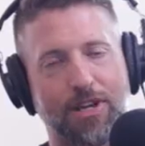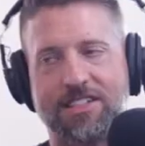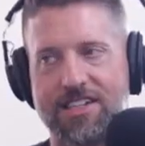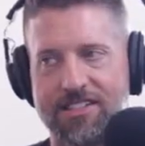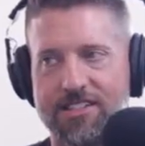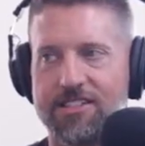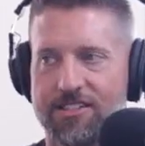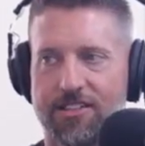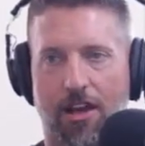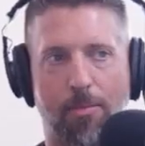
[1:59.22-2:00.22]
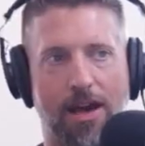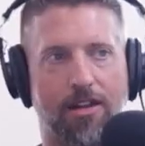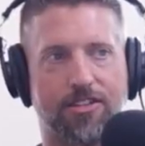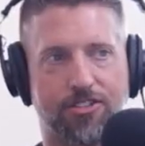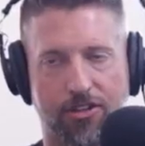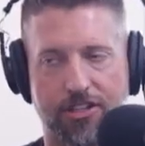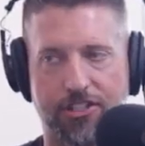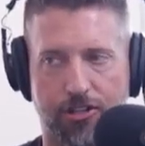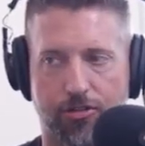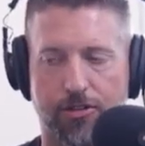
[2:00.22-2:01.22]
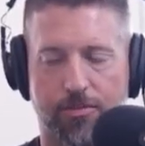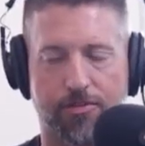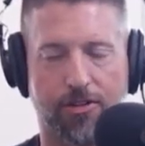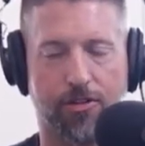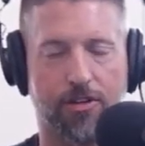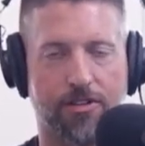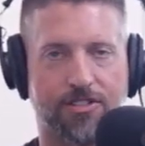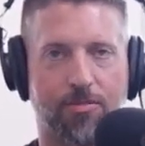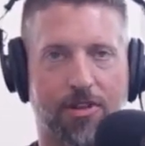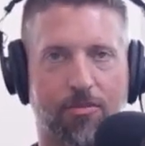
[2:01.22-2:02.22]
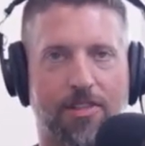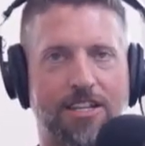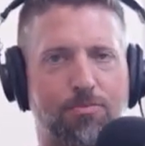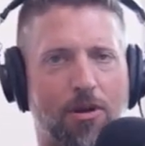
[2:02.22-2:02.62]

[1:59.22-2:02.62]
pretenses about a certain issue or, or something, but that's